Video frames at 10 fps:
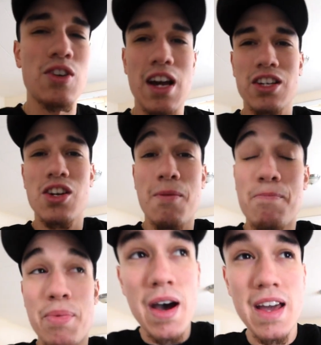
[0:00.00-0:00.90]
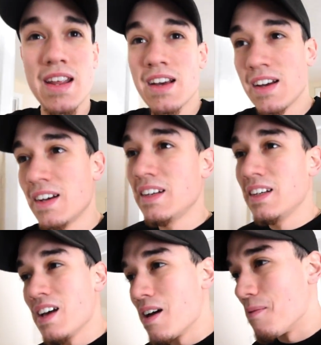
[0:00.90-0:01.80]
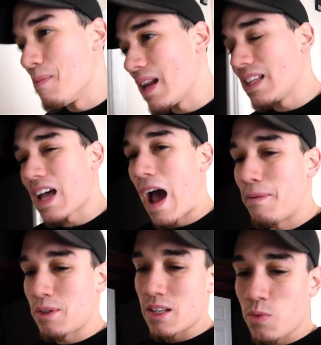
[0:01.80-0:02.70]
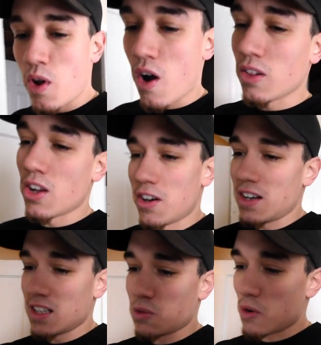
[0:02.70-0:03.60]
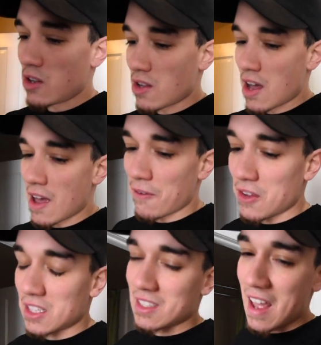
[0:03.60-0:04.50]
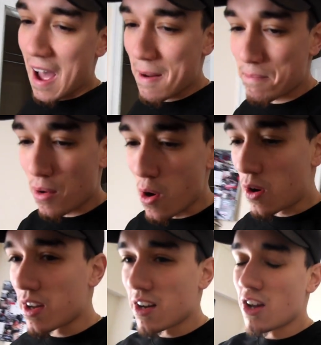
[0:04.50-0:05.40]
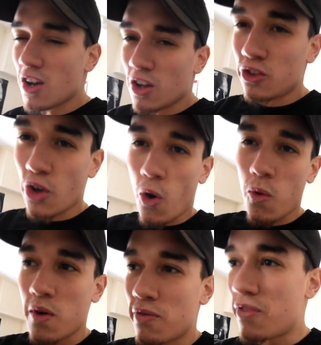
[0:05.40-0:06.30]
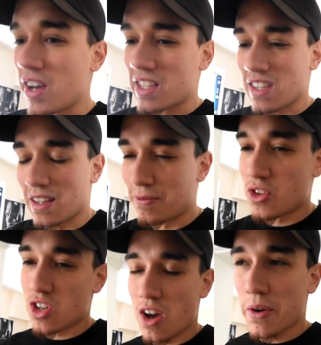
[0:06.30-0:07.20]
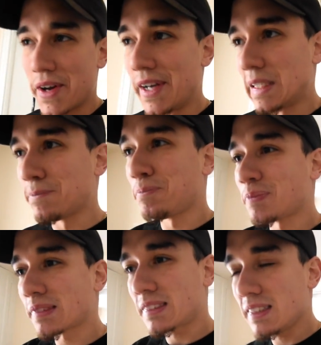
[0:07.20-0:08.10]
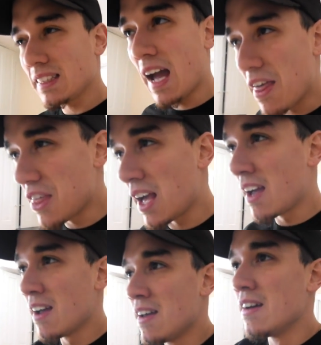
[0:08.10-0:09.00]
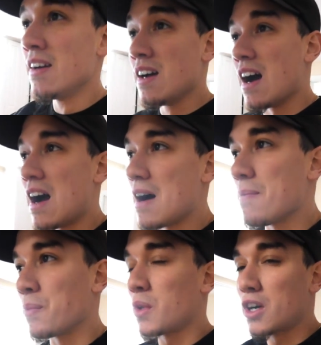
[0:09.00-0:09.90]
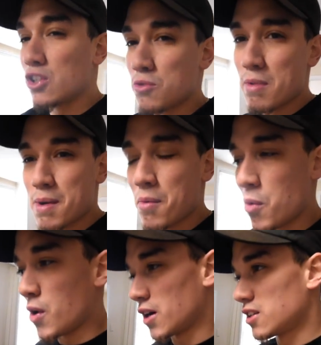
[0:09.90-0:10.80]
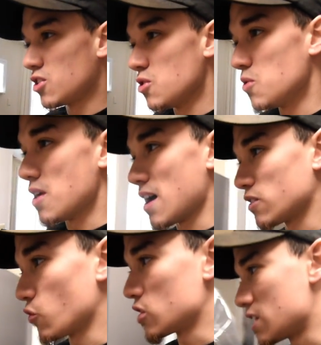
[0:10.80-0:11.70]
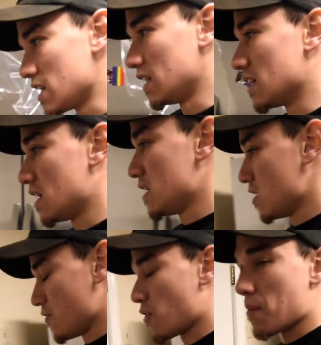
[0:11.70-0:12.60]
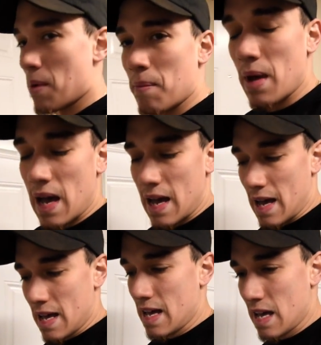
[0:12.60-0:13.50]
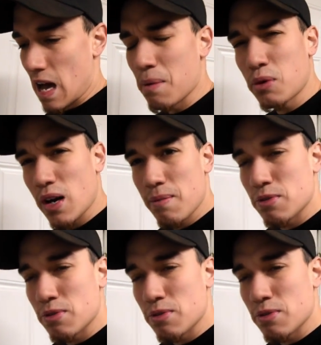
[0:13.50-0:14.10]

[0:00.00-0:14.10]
for next year. But many times, as we all learned, is when if it's not broken, don't fix it. So I think we're gonna do minimal work to the S14 from an upgrade